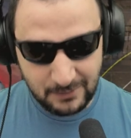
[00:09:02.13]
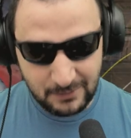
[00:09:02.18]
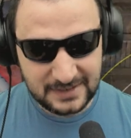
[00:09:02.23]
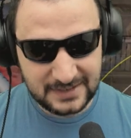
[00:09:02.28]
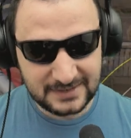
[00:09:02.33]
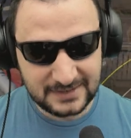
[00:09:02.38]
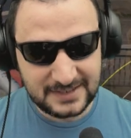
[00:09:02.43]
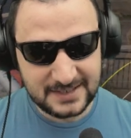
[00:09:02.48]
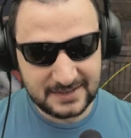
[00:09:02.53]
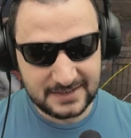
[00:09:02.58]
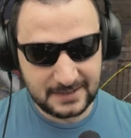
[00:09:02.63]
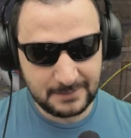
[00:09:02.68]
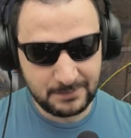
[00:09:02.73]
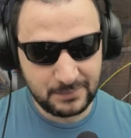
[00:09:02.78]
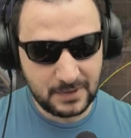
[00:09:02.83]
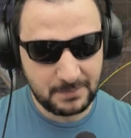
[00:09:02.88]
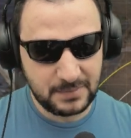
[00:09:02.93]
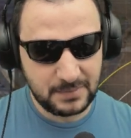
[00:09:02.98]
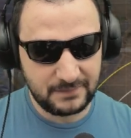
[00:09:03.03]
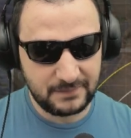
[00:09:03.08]
test the
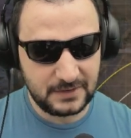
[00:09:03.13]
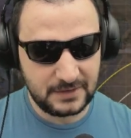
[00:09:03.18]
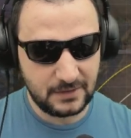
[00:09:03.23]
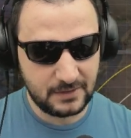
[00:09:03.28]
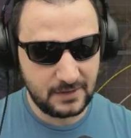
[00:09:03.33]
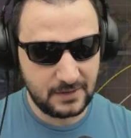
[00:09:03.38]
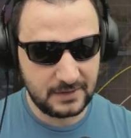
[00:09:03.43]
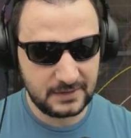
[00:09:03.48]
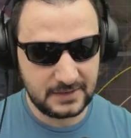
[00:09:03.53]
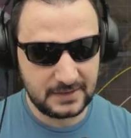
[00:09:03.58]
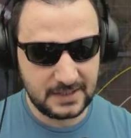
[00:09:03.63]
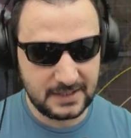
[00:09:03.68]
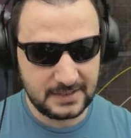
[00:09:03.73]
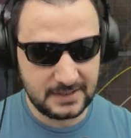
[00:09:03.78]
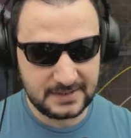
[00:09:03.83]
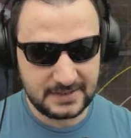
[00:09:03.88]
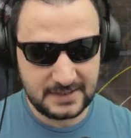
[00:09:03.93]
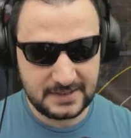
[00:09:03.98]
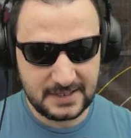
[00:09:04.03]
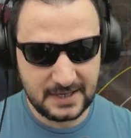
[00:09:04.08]
proper video card and
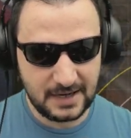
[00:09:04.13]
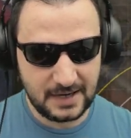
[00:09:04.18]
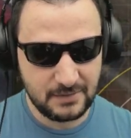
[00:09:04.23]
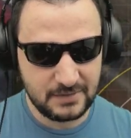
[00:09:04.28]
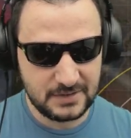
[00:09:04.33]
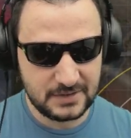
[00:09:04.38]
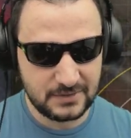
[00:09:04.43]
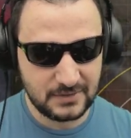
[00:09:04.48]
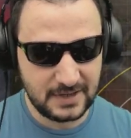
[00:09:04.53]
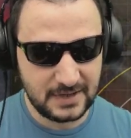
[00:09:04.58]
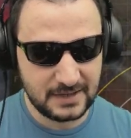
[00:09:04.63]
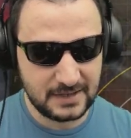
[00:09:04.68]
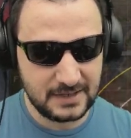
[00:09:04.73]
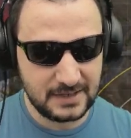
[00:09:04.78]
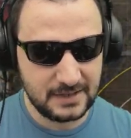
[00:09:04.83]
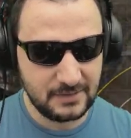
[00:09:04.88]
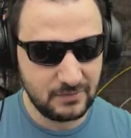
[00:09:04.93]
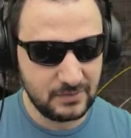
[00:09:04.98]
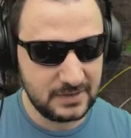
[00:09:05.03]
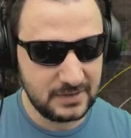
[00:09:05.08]
see how it's
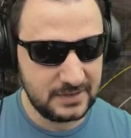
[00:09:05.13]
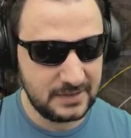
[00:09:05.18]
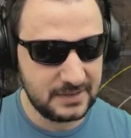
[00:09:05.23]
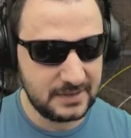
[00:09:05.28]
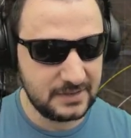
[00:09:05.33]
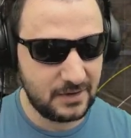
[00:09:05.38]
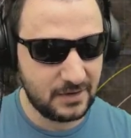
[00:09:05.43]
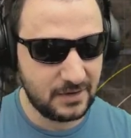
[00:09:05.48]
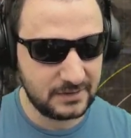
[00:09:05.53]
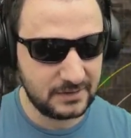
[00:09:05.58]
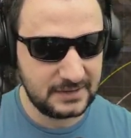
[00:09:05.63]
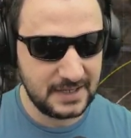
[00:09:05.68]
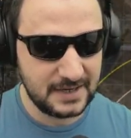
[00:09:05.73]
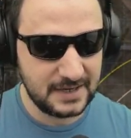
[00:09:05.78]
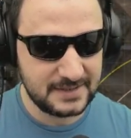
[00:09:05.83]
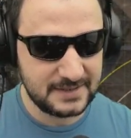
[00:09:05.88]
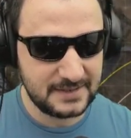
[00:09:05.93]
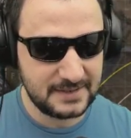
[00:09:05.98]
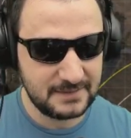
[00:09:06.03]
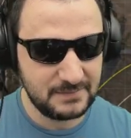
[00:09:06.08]
rocking with an R T
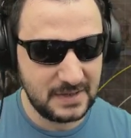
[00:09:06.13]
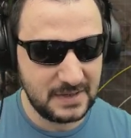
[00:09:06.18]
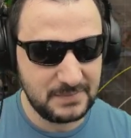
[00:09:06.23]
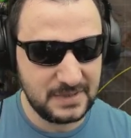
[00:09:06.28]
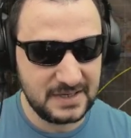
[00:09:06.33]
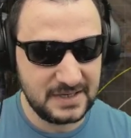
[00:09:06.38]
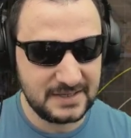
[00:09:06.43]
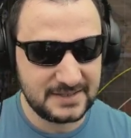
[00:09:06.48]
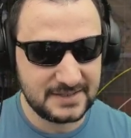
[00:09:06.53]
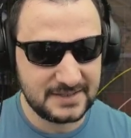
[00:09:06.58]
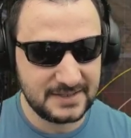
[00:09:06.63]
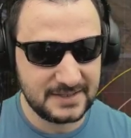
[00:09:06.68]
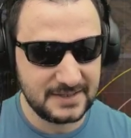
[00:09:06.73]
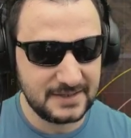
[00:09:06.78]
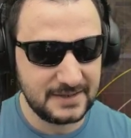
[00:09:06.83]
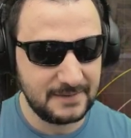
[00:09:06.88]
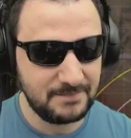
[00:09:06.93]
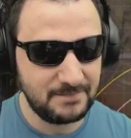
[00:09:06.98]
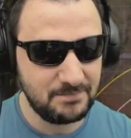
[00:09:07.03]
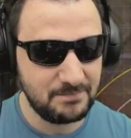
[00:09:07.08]
X. Maybe it's
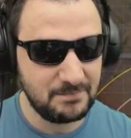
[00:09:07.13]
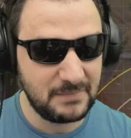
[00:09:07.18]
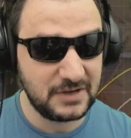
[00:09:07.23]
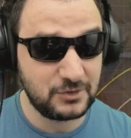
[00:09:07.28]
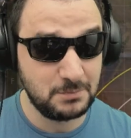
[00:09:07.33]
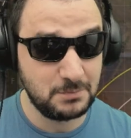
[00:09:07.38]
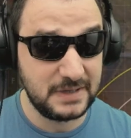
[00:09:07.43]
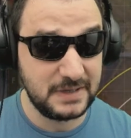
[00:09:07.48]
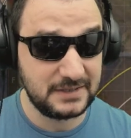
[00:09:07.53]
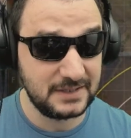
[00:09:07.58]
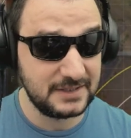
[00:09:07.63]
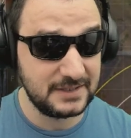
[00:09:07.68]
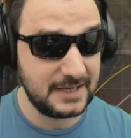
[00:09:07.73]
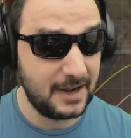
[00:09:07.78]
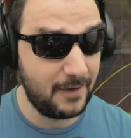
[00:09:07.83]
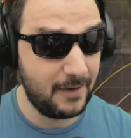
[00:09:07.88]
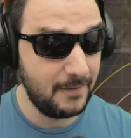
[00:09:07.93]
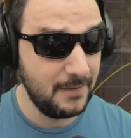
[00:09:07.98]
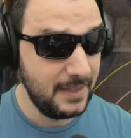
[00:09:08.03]
uh, much better now.